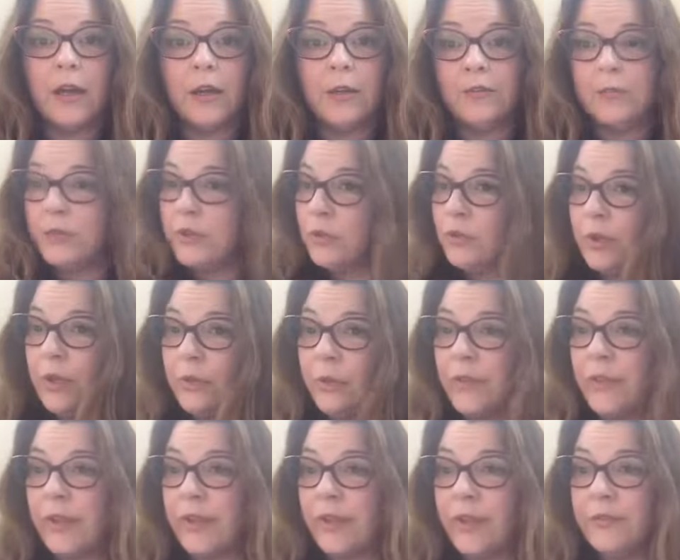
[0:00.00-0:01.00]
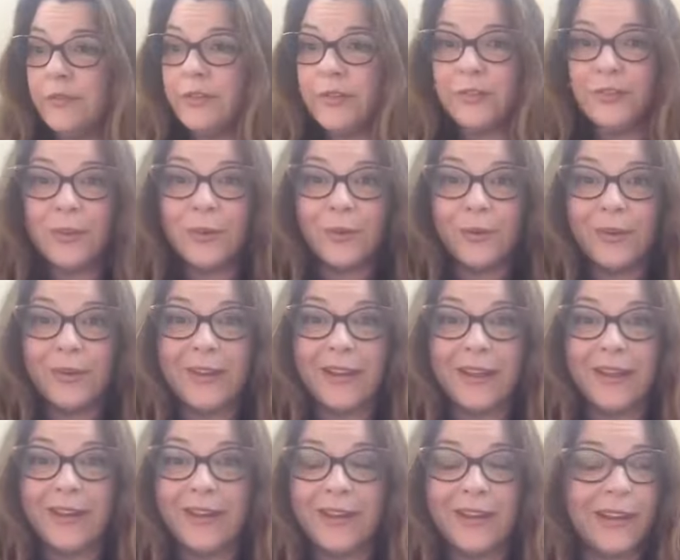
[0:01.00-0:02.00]
doing what they love to do. And
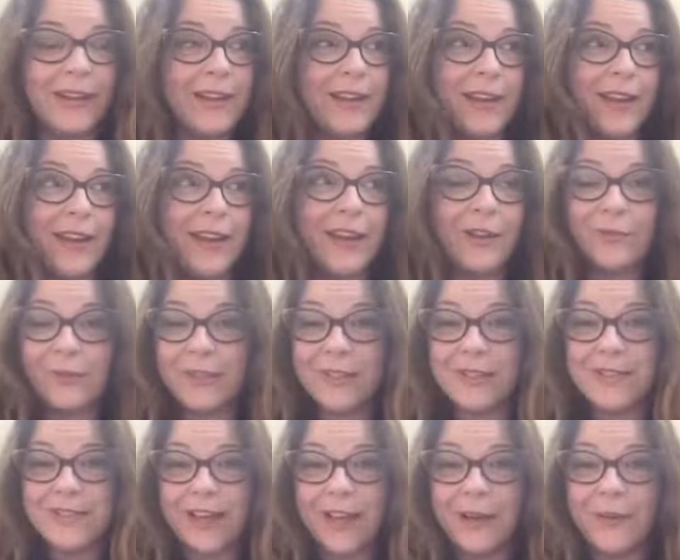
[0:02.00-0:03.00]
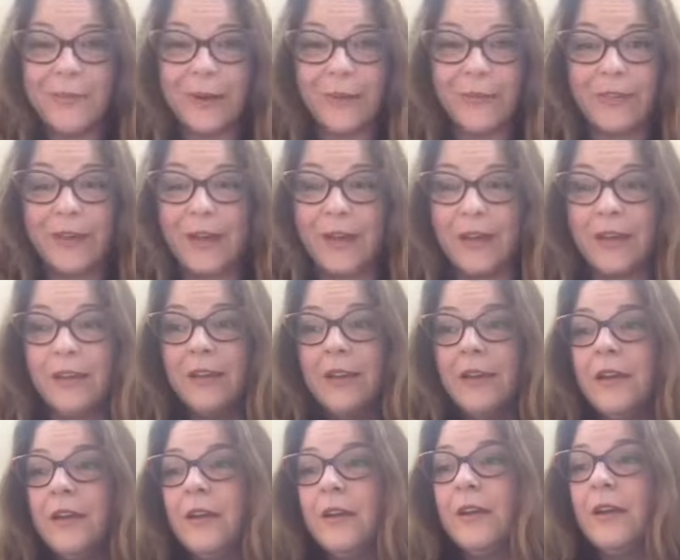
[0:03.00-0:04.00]
I get really sad about that.
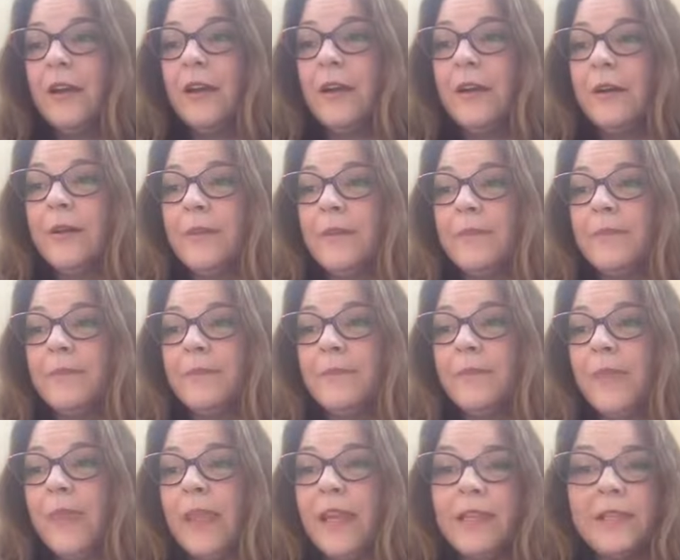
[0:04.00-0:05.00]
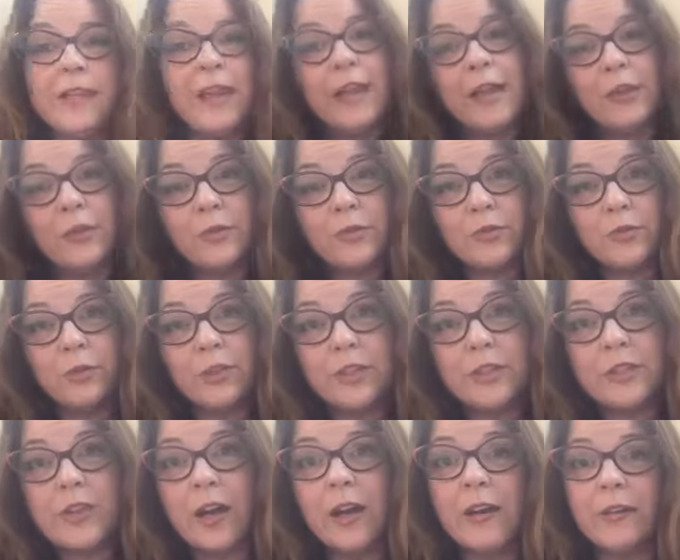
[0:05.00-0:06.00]
And I know it's
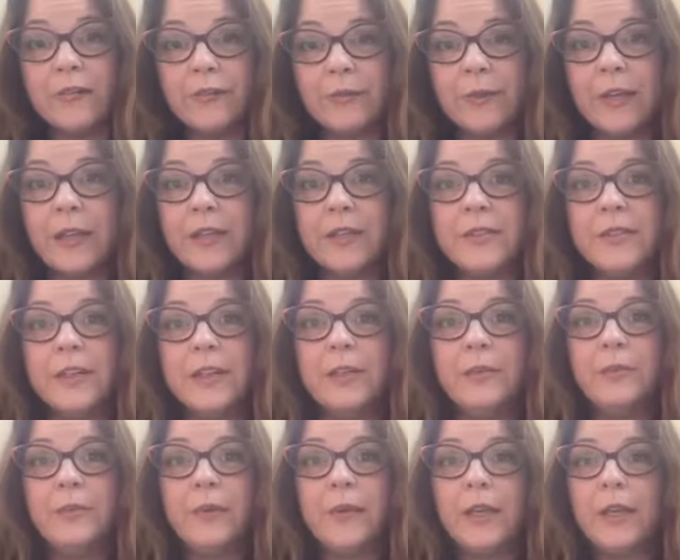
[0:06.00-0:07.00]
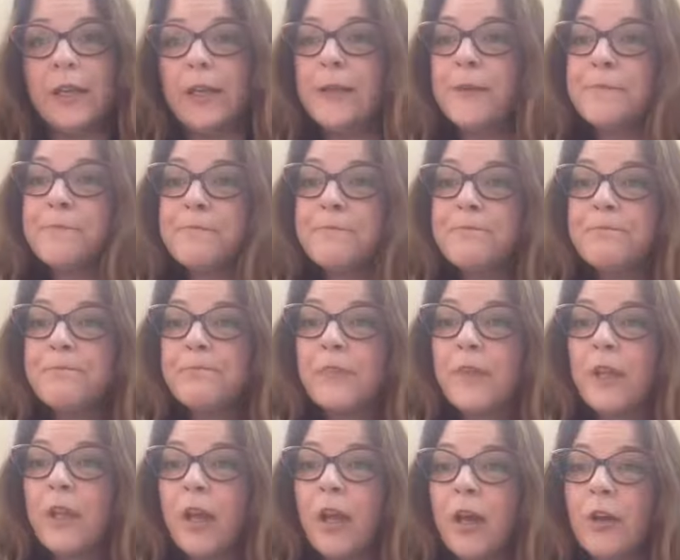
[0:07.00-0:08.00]
really tough because it can be,
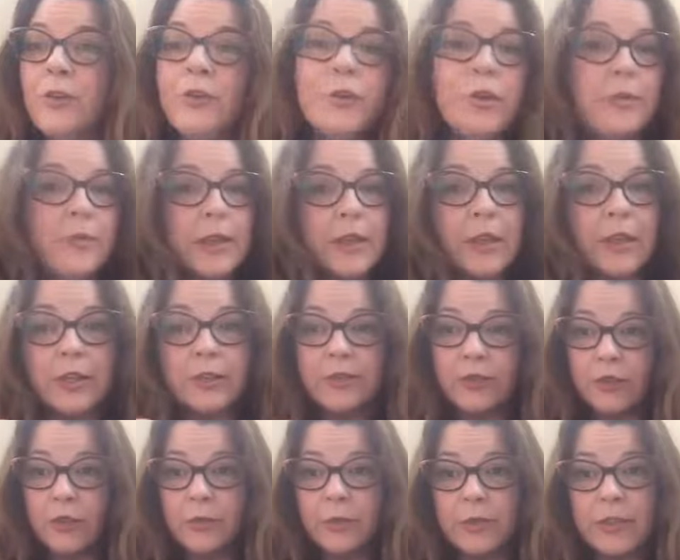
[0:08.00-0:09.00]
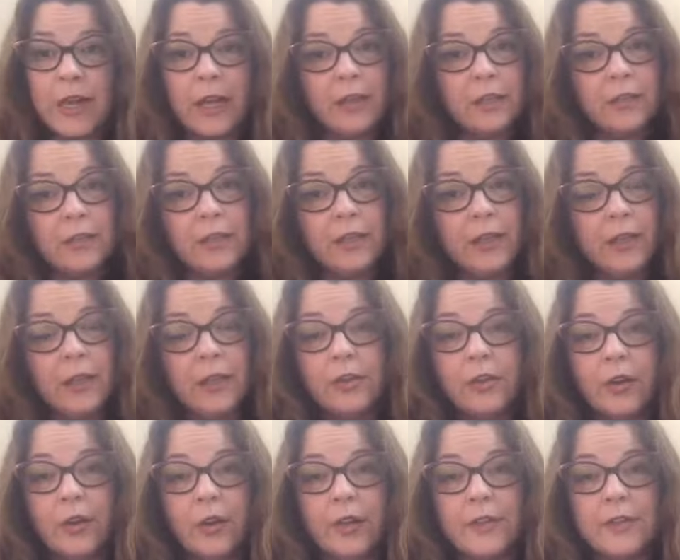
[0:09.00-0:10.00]
you can be like a super talented
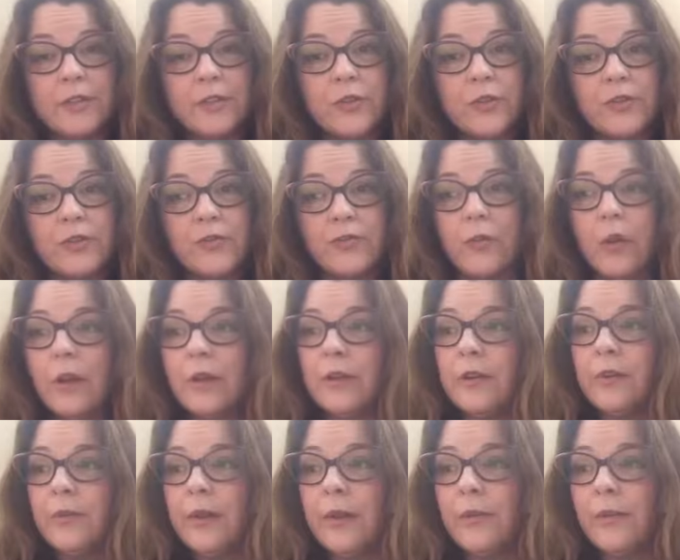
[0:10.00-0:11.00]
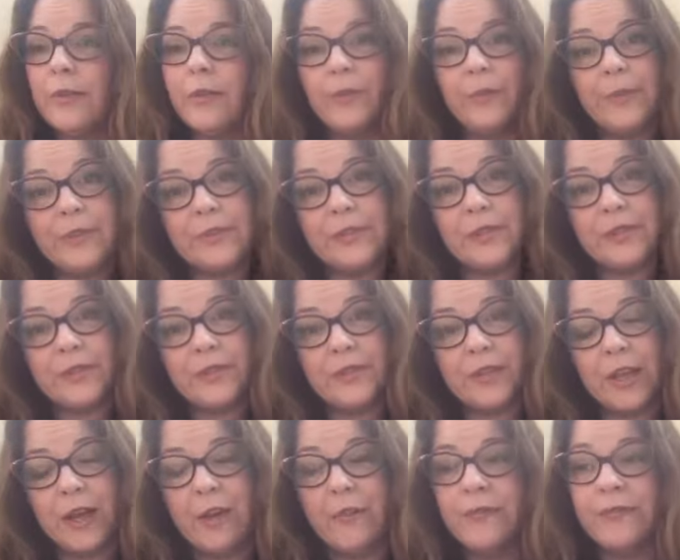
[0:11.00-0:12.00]
healer and still struggle a bit with the business
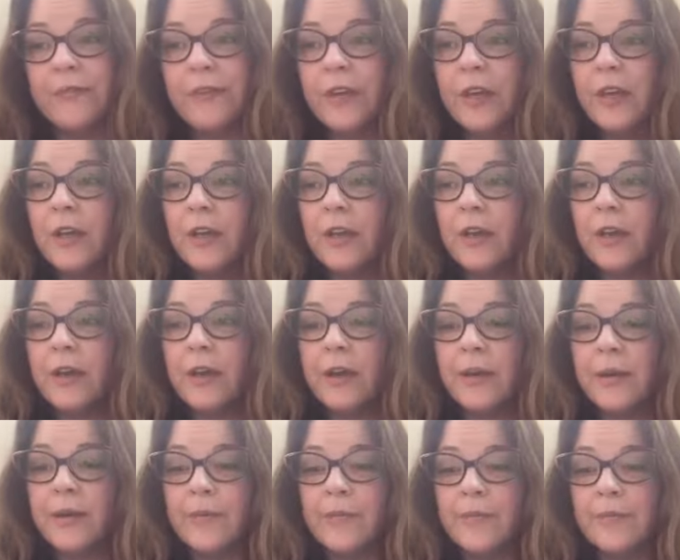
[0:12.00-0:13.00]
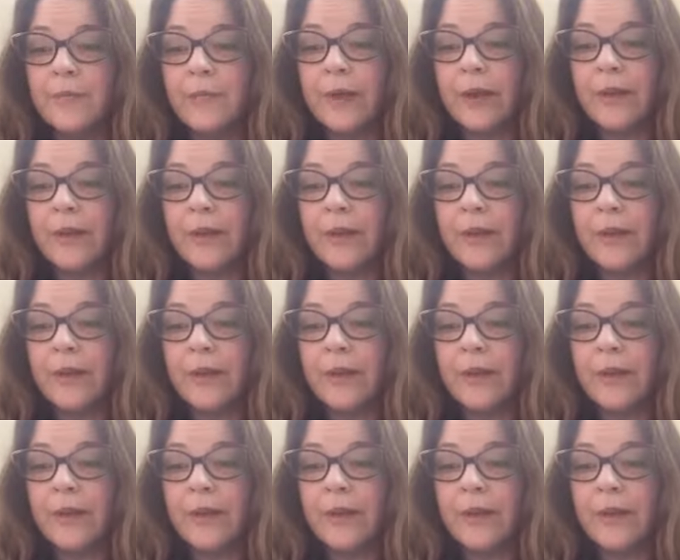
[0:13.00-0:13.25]
stuff. I